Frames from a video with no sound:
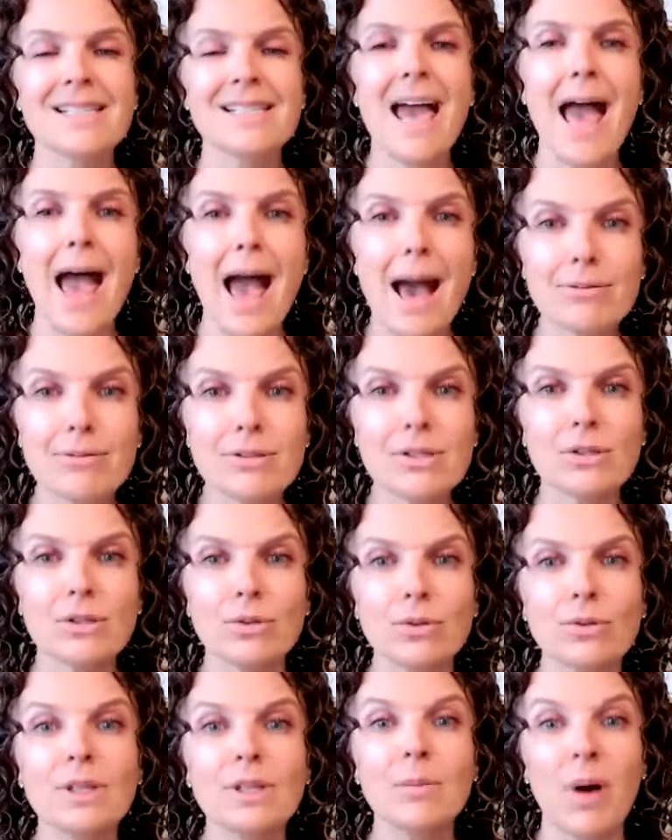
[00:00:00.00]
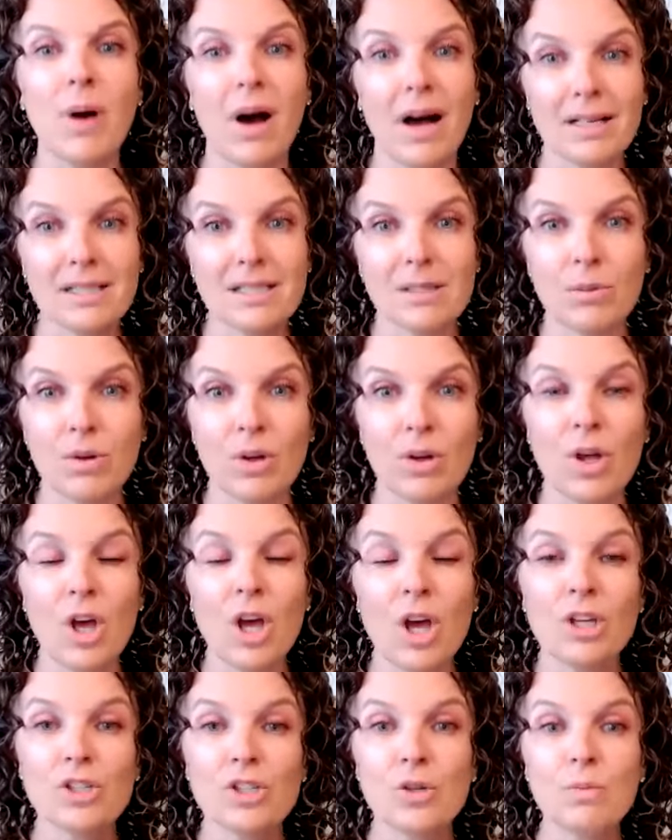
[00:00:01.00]
that it's absolutely
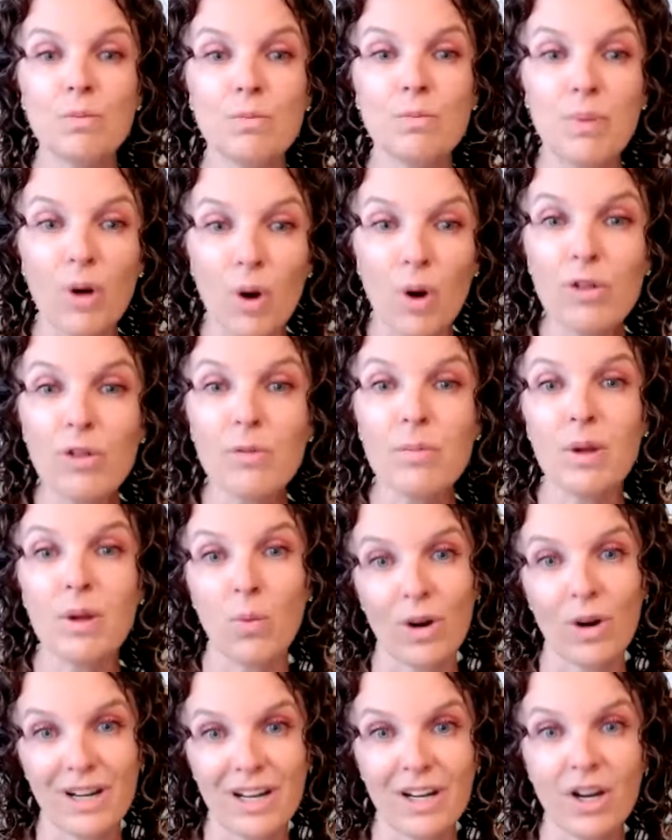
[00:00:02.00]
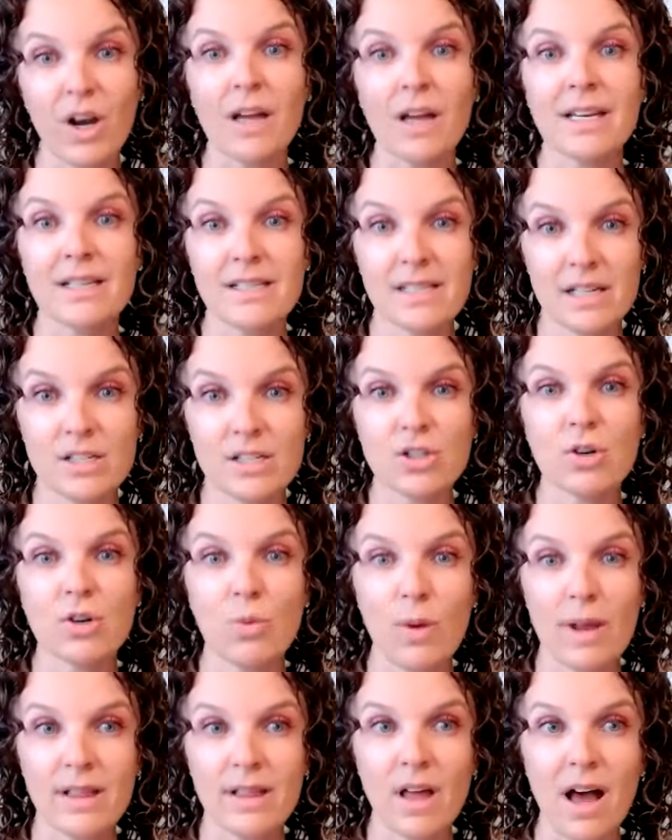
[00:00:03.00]
possible to both be working on
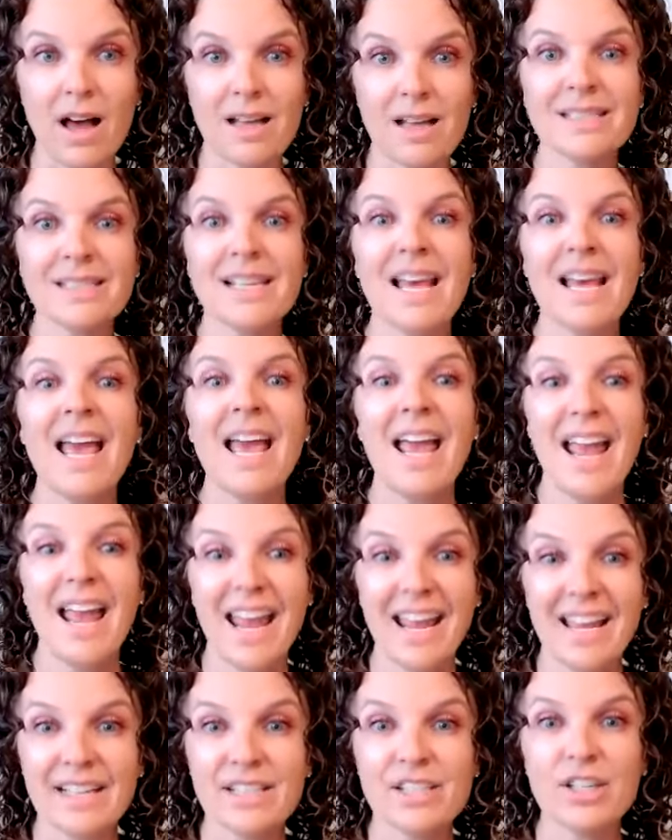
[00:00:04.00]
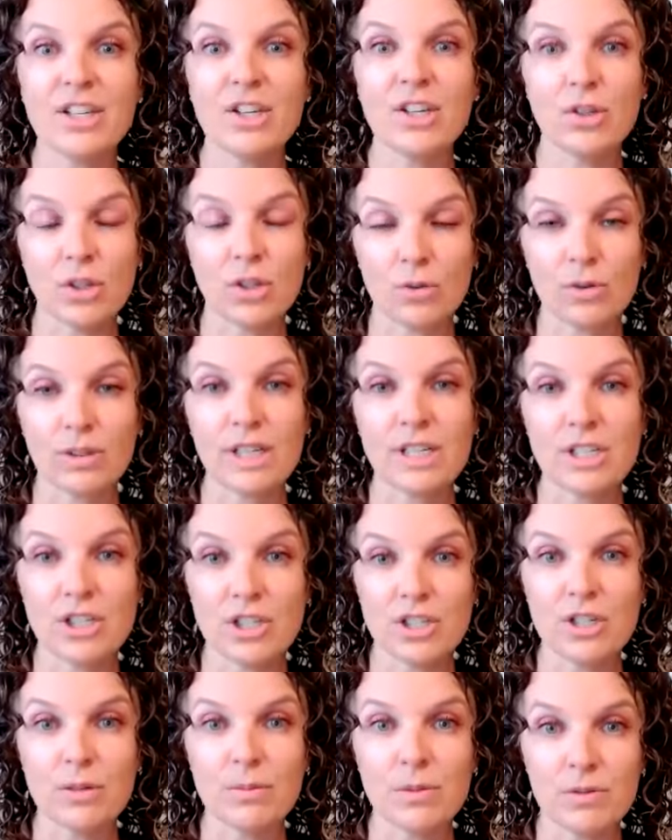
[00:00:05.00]
intentional weight loss and to heal your
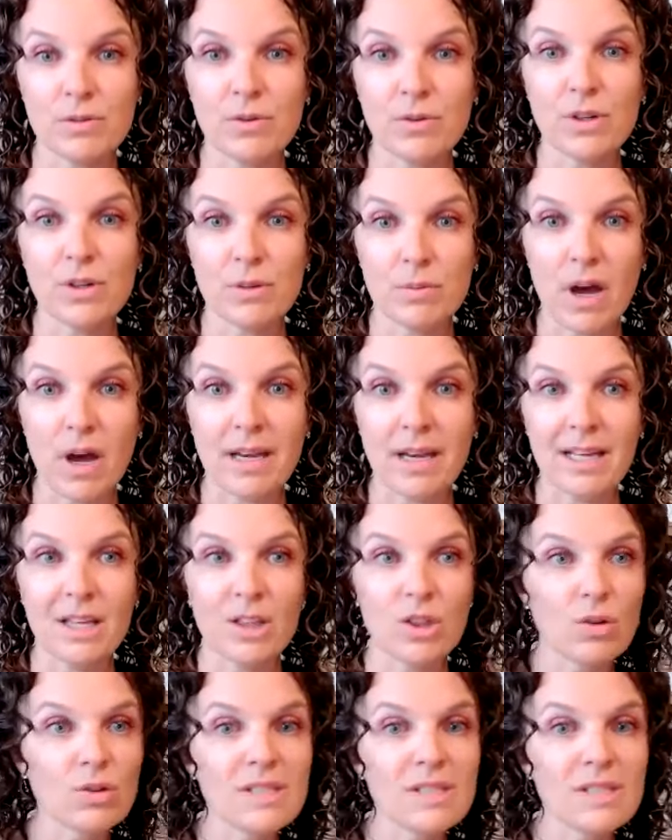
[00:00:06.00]
relationship to food and body.